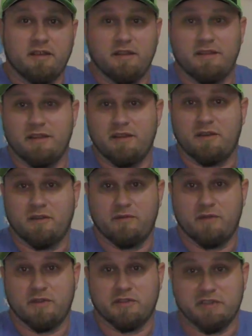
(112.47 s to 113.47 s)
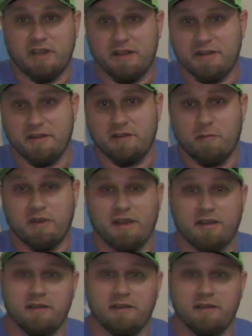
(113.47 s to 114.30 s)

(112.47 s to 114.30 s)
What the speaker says: and then all the functionality of the bag,